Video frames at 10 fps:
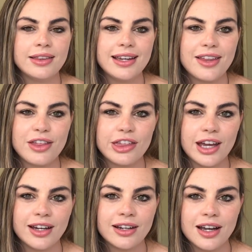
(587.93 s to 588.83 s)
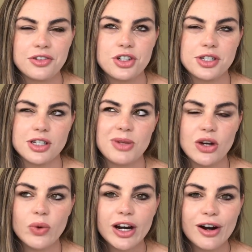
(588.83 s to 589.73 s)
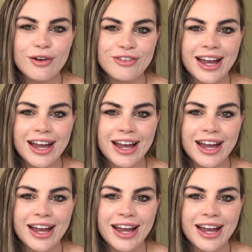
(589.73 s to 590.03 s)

The other thing just to be aware of,